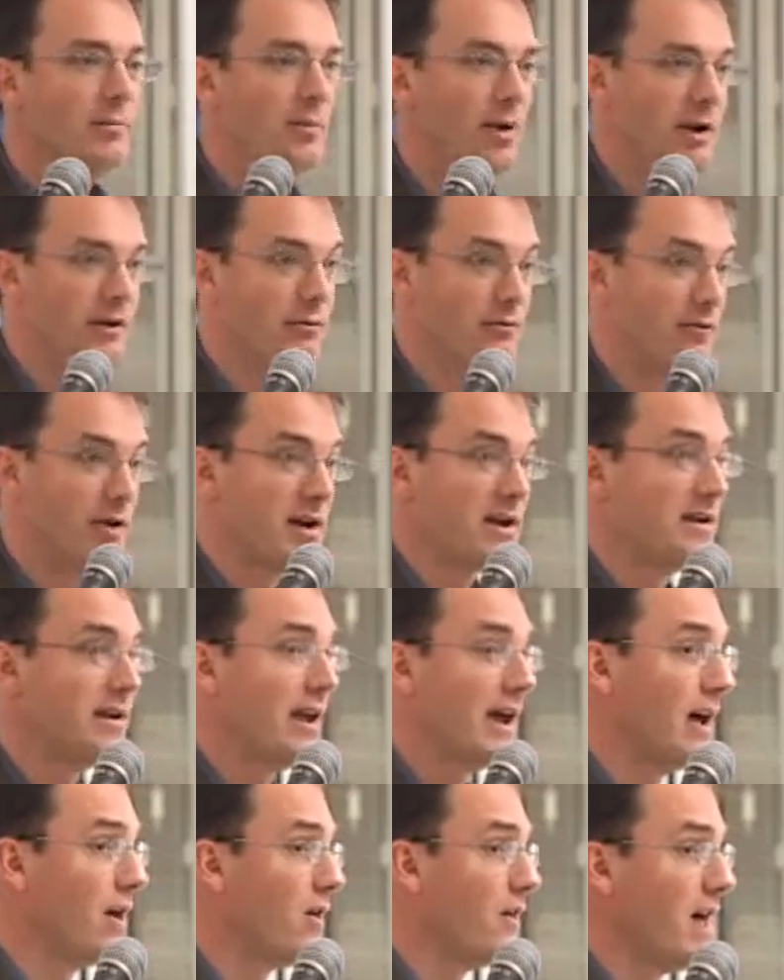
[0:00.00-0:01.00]
But right
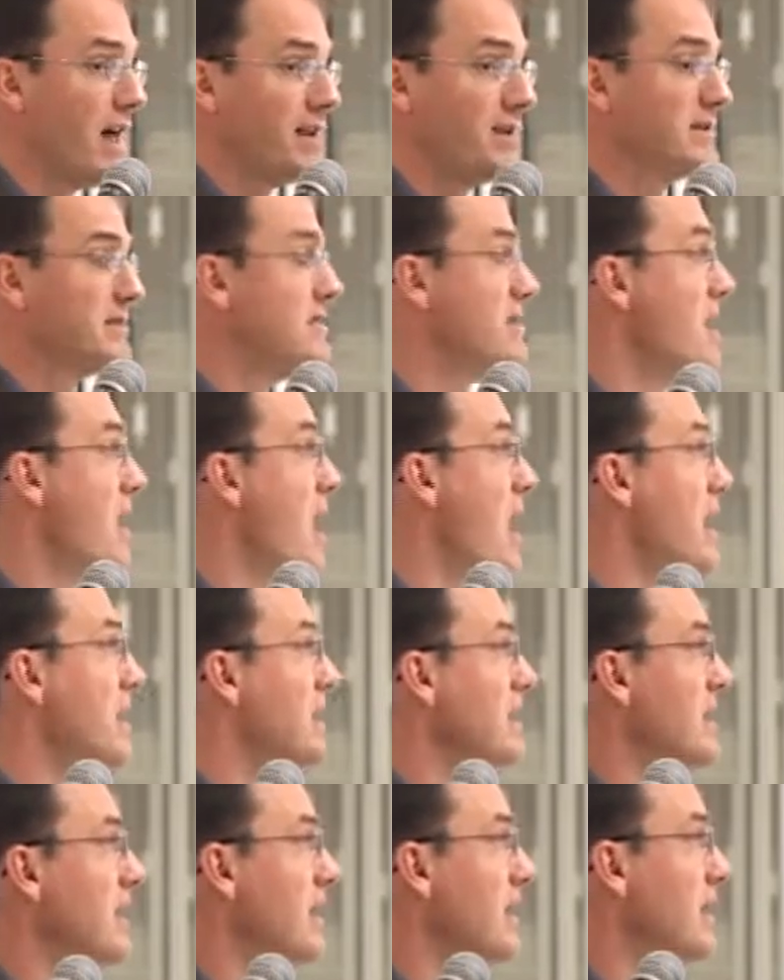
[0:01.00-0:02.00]
now, that is
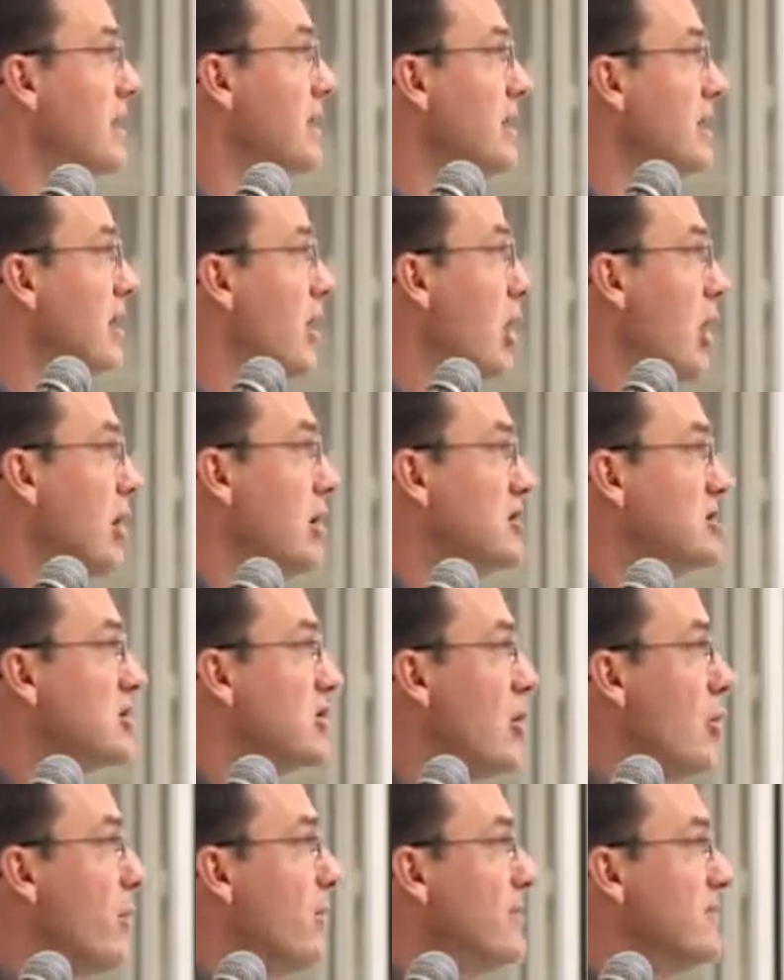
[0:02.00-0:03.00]
not in our
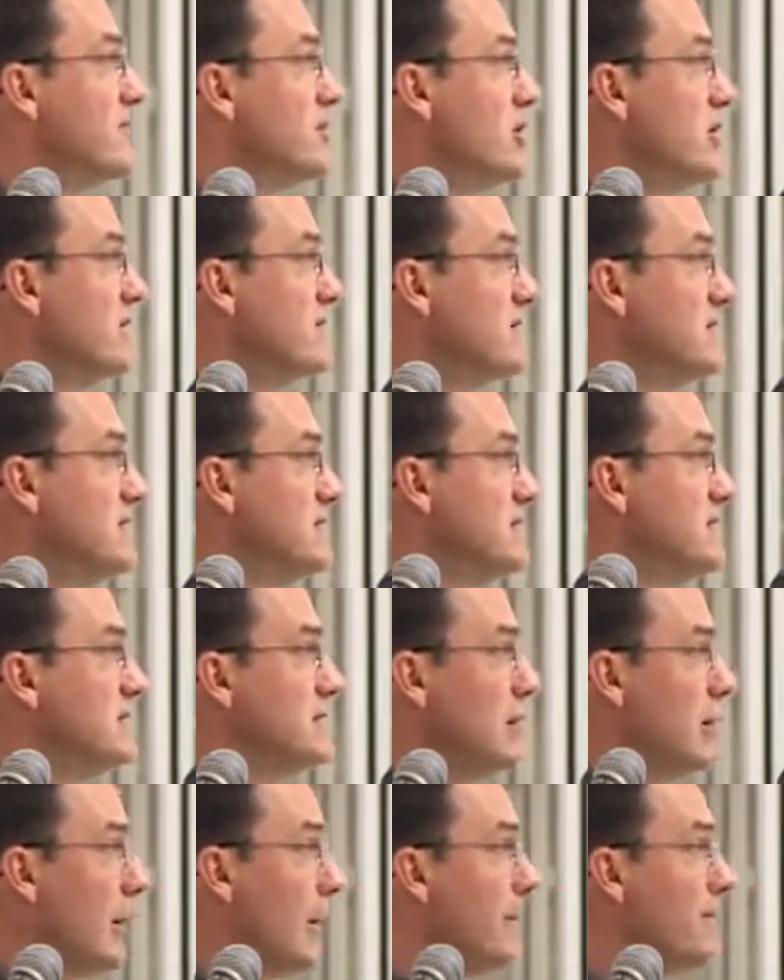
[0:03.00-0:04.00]
scope of services.
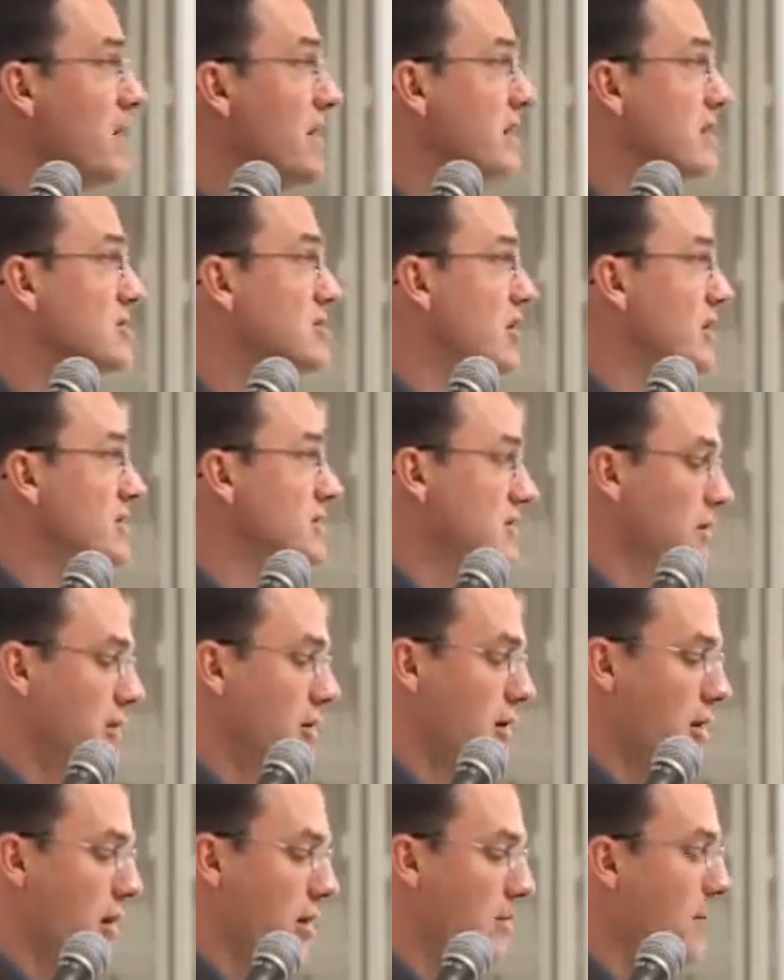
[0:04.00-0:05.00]
So just
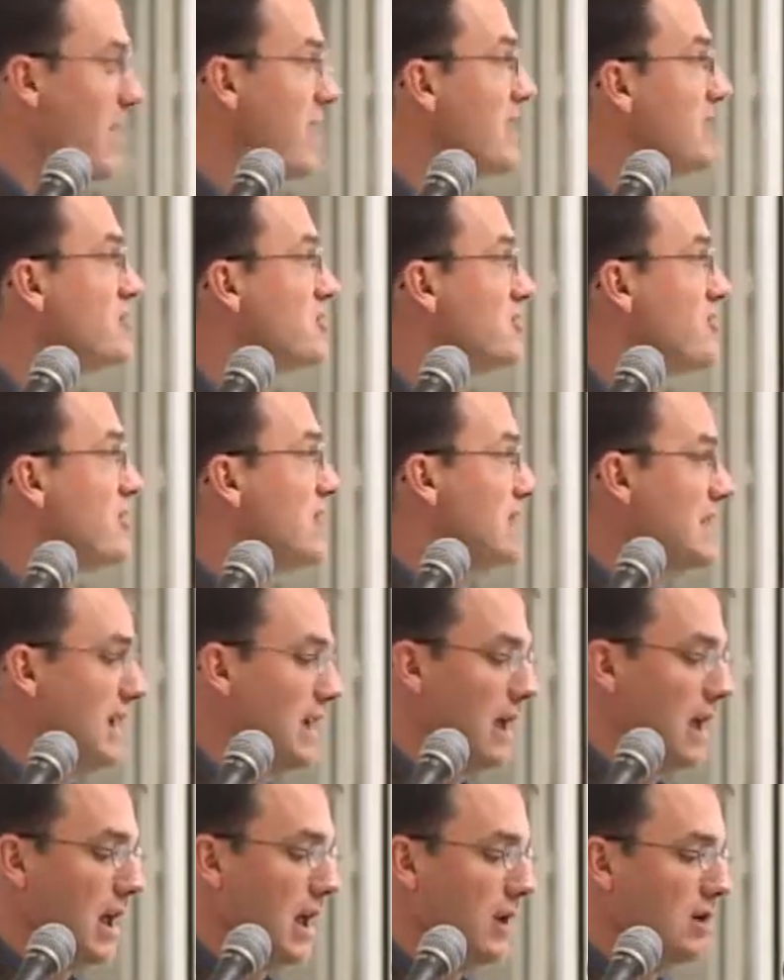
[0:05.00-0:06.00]
along Main Street
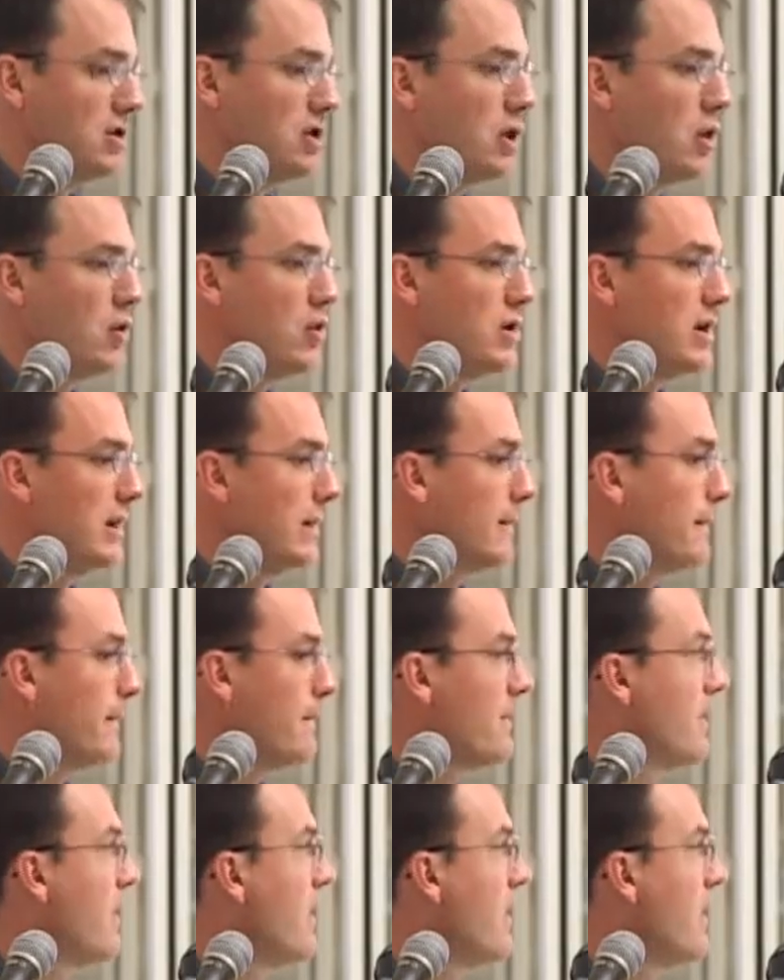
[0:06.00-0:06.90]
and Union.